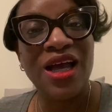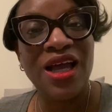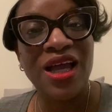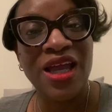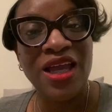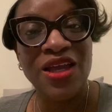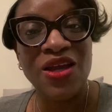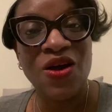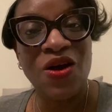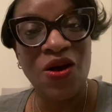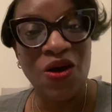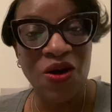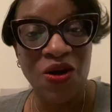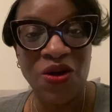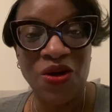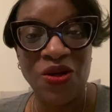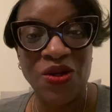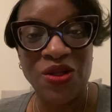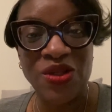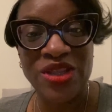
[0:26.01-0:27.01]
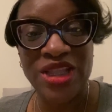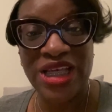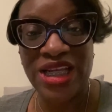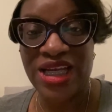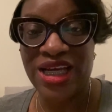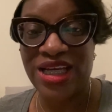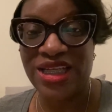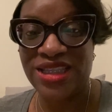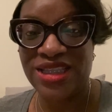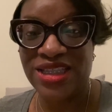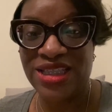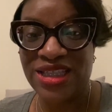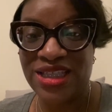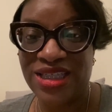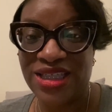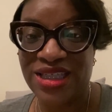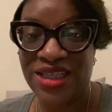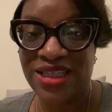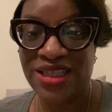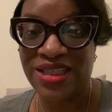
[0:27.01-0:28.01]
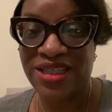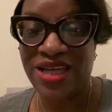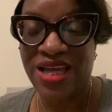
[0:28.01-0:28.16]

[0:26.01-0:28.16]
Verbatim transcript: a haul that I did